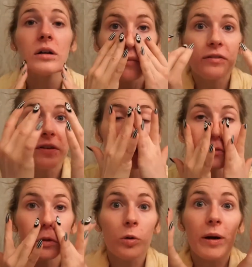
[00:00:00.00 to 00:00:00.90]
my face
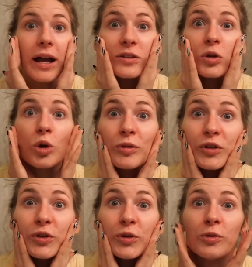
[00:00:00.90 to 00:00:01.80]
will go back to normal
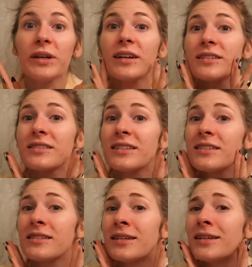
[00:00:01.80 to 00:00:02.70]
too, because
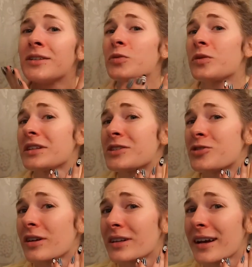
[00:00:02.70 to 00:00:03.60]
it's really struggling,